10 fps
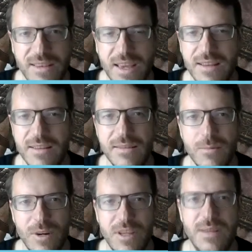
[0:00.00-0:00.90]

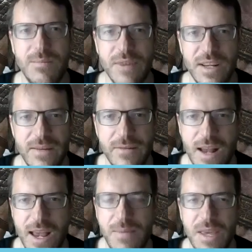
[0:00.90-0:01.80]
skins, where you can bring
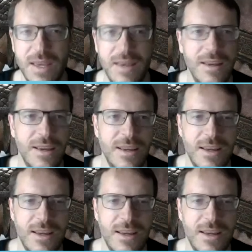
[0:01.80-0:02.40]
different IP